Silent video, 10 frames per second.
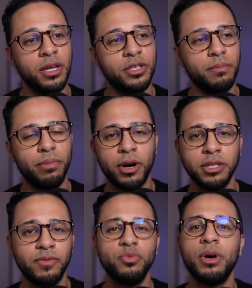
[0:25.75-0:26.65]
some
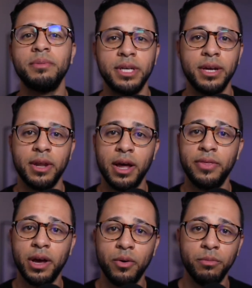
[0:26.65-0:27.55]
parts of his website that I
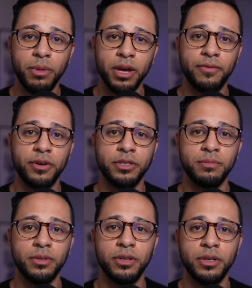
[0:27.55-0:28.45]
thought would make for
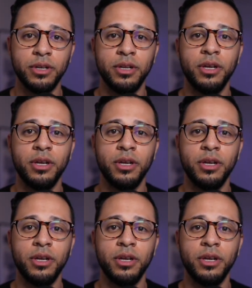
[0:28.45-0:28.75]
some good